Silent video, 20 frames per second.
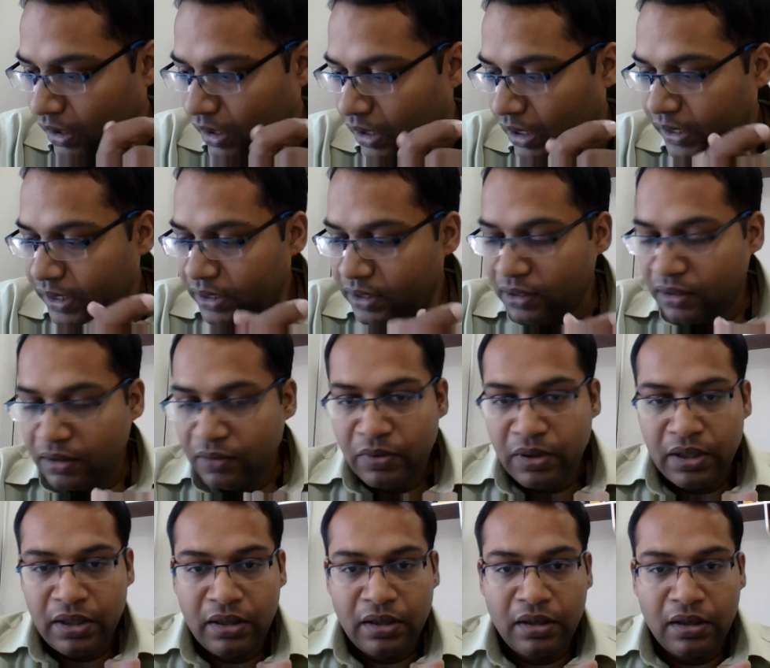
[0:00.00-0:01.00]
Another
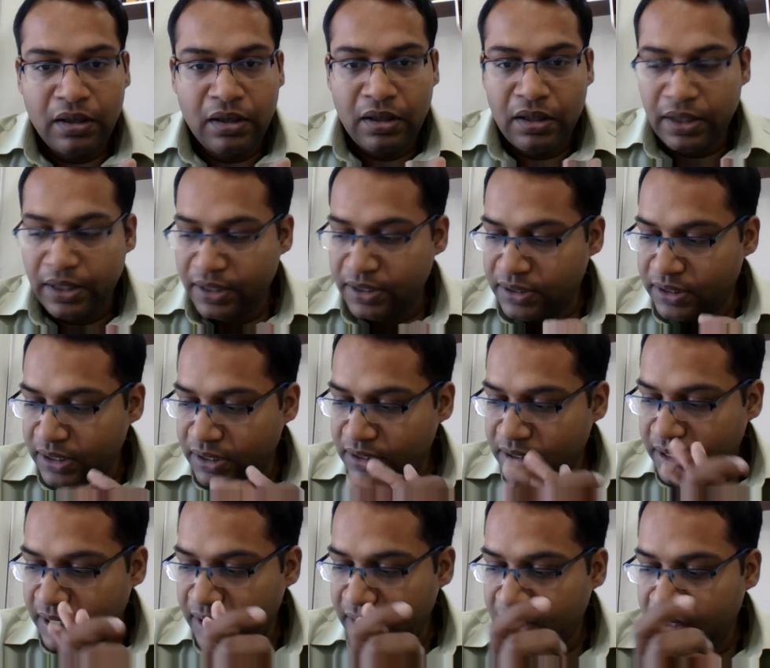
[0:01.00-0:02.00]
one, it says
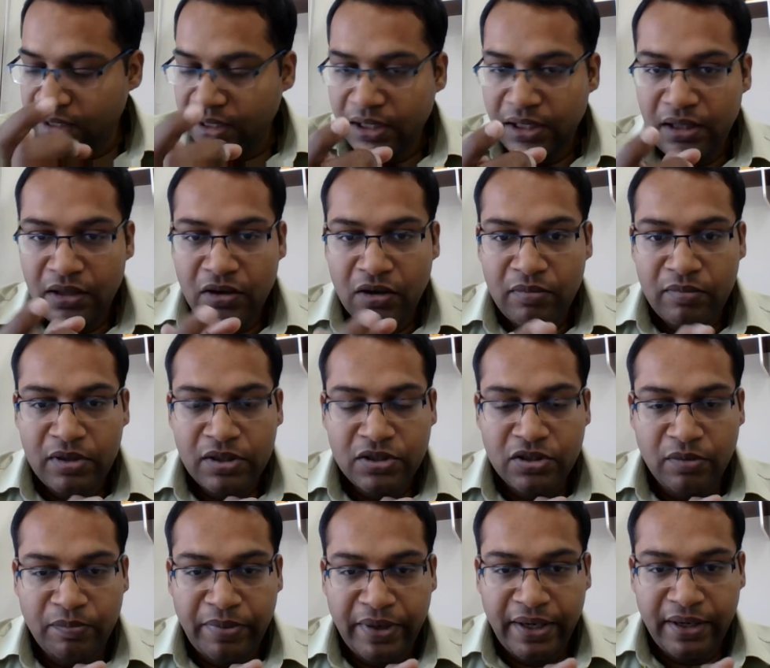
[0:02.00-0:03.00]
that e-commerce
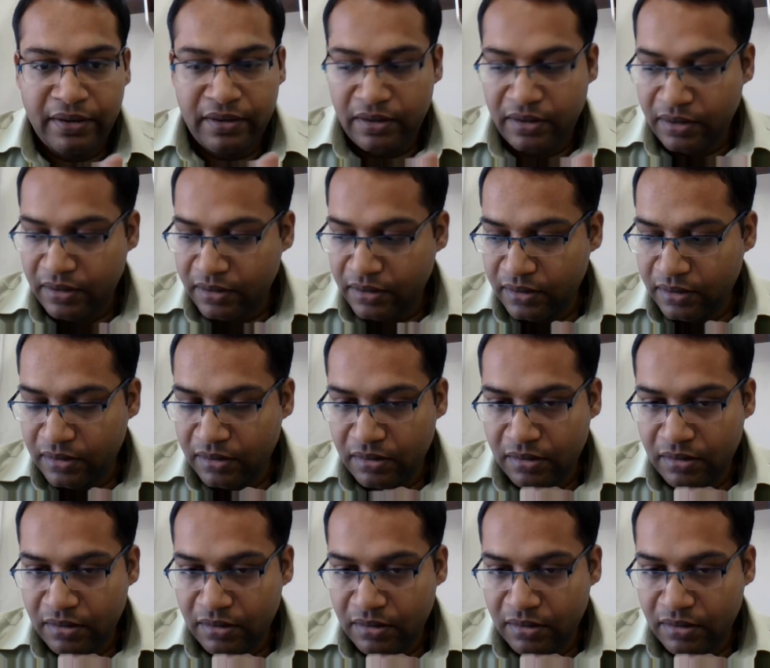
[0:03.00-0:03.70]
operator,